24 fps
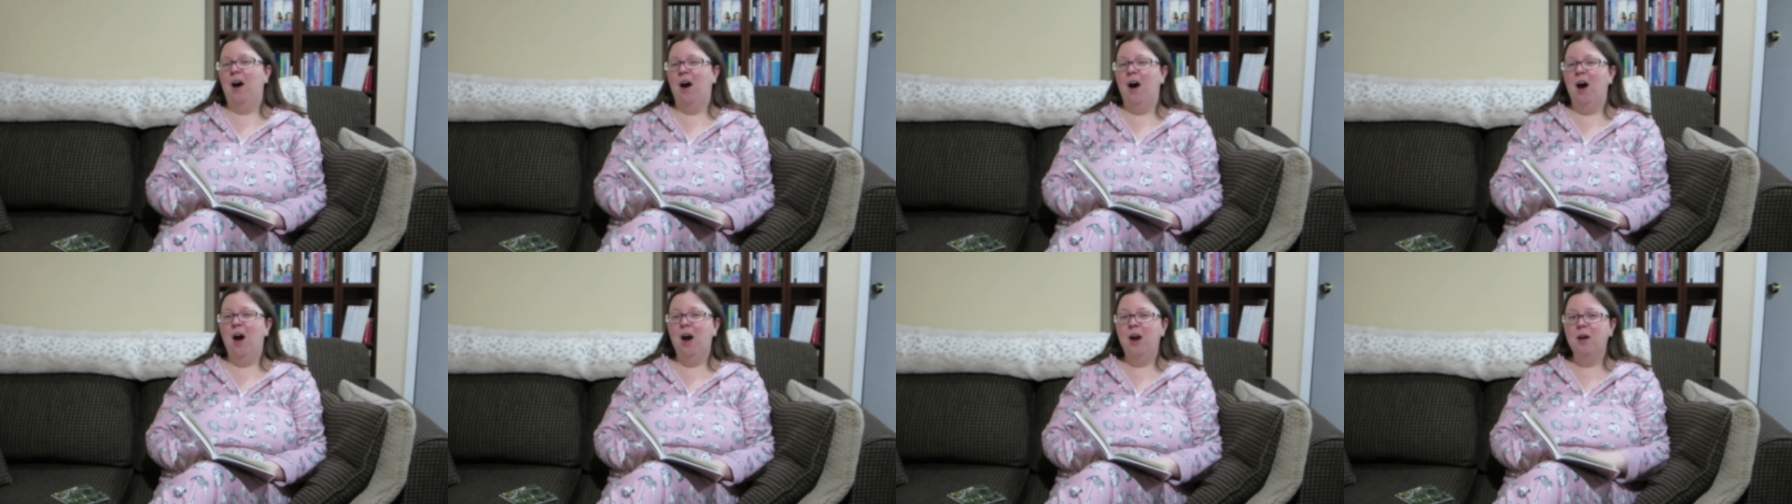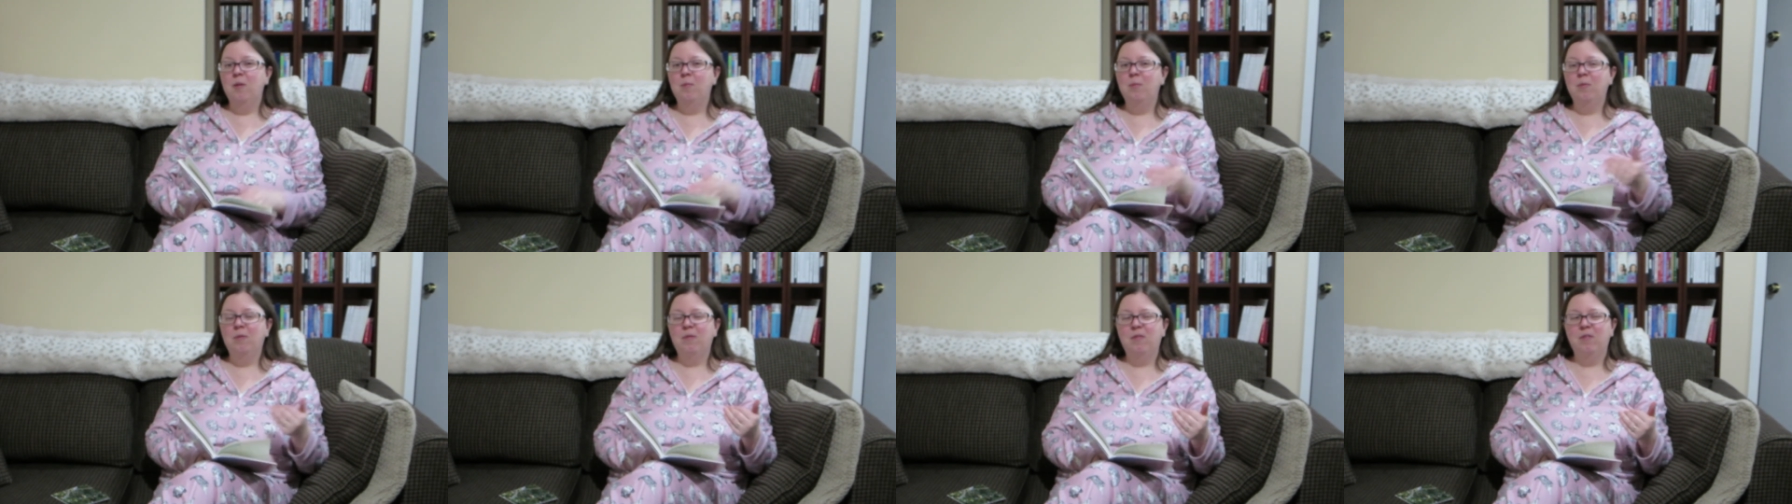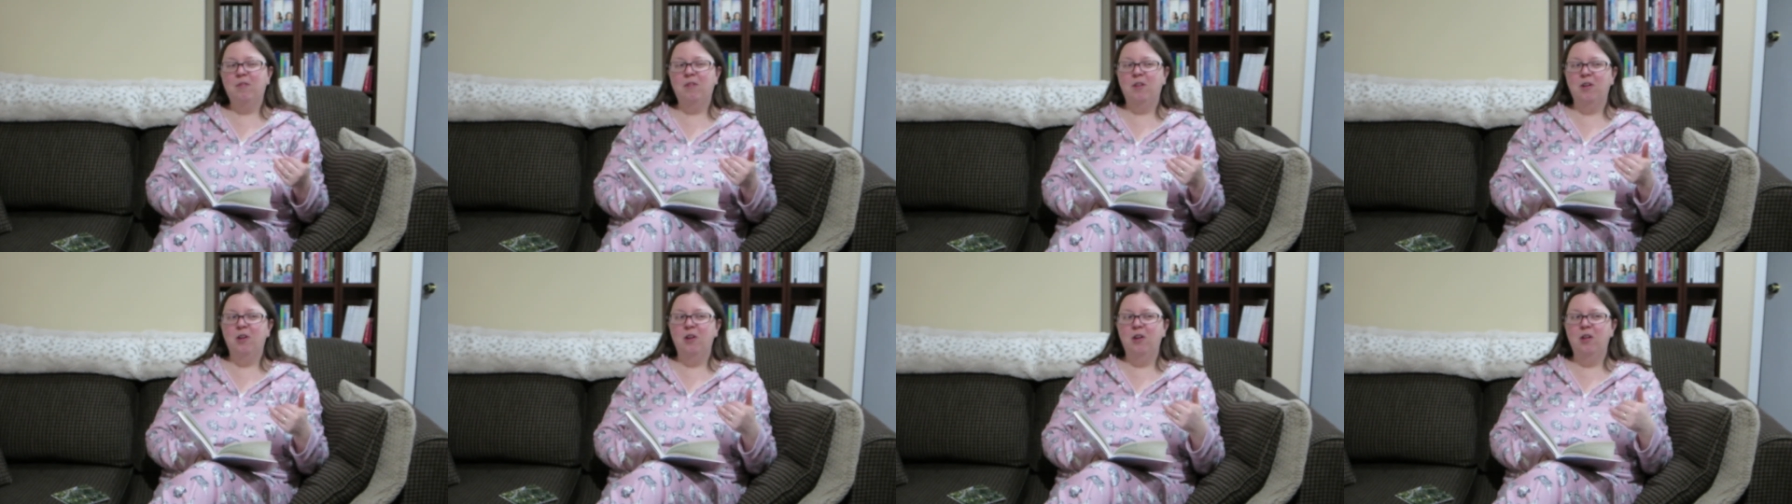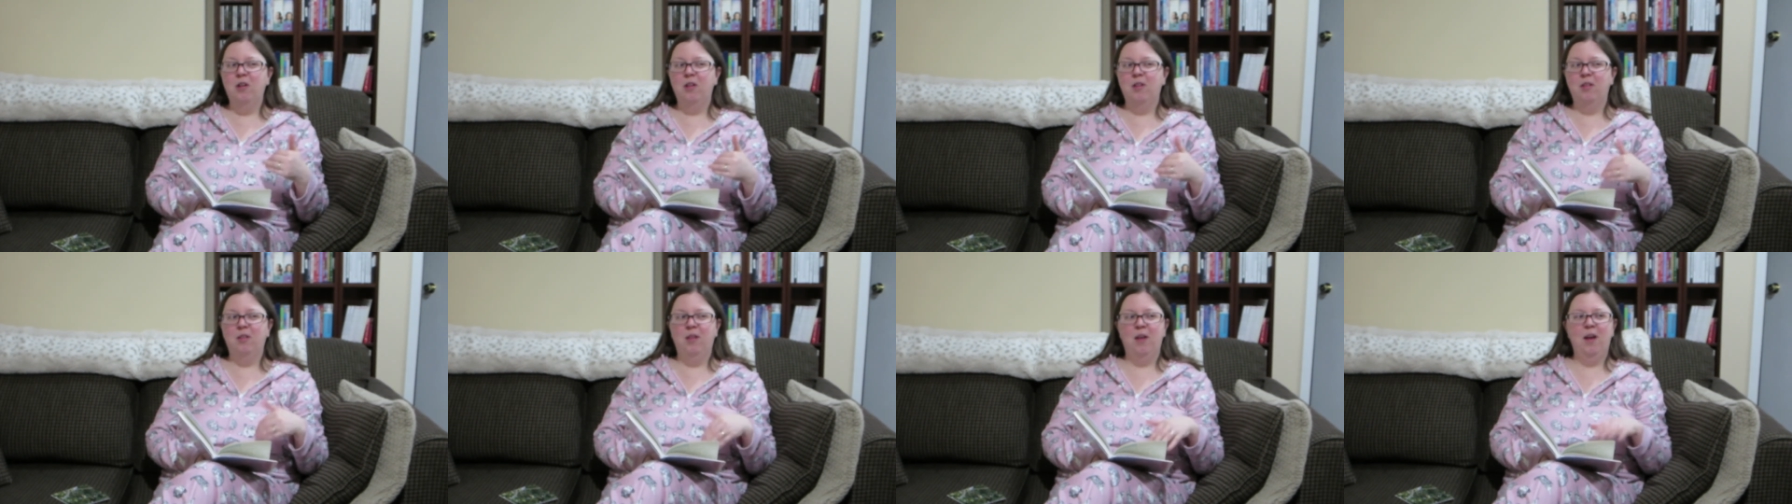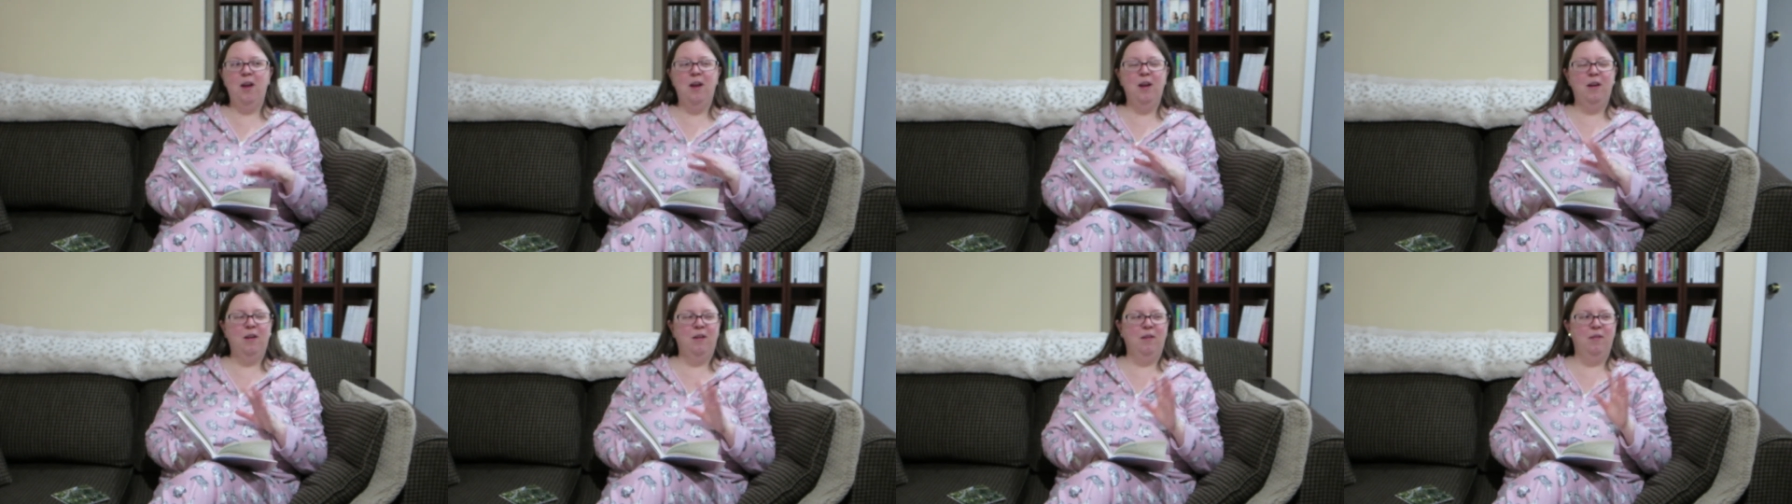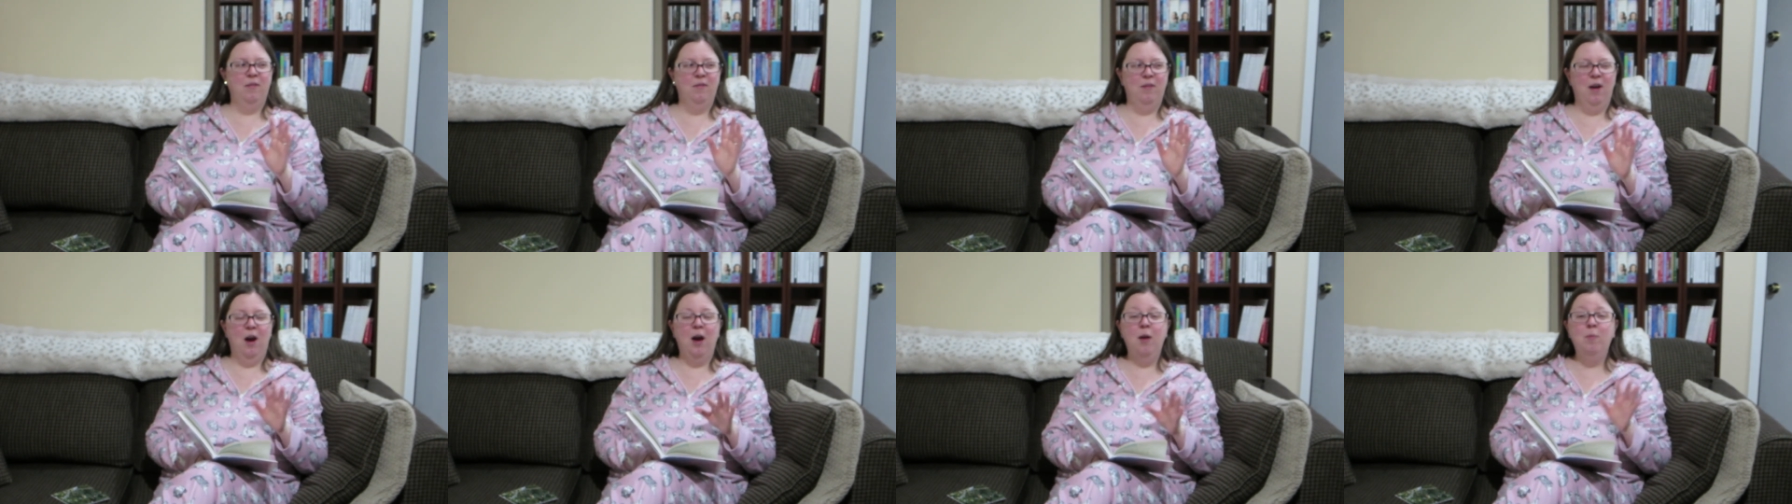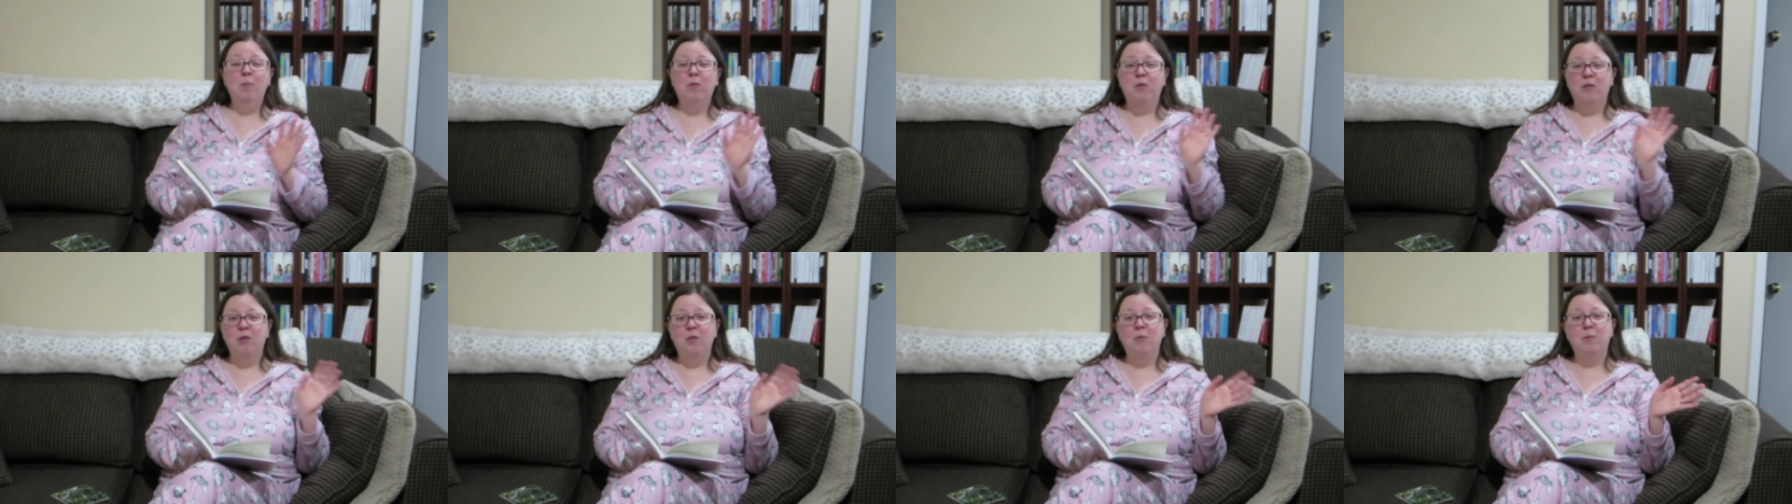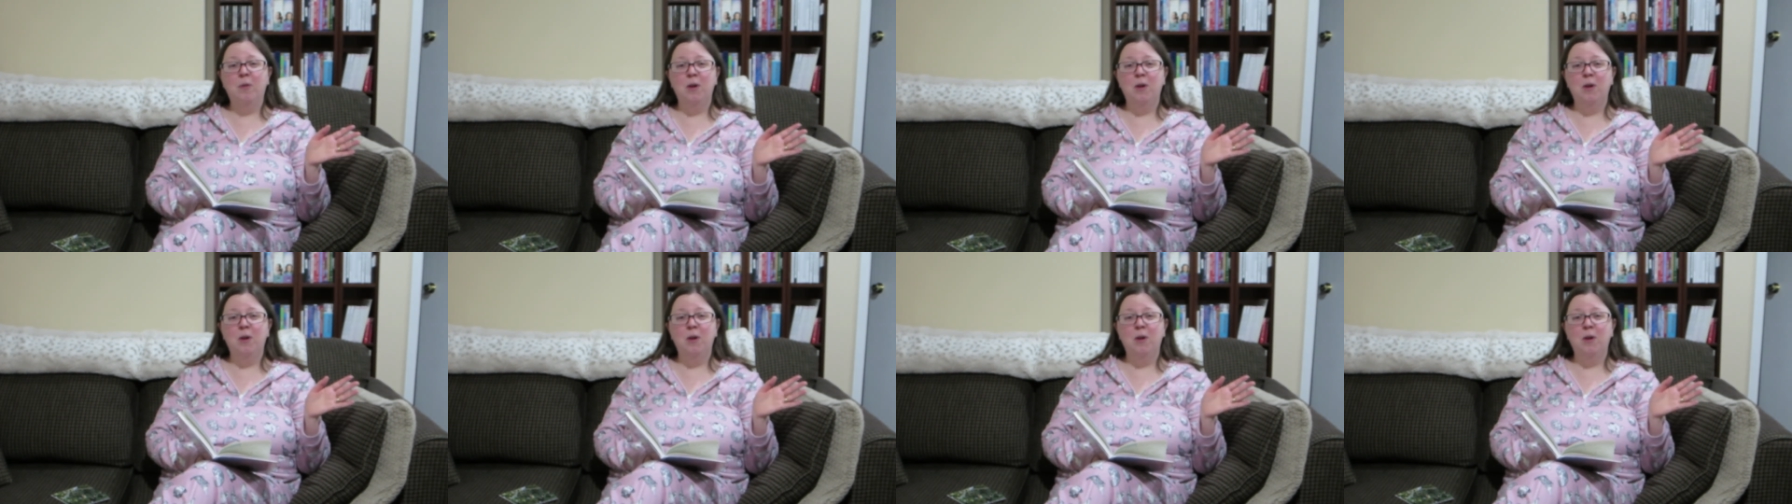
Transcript: I'm still like, I'm still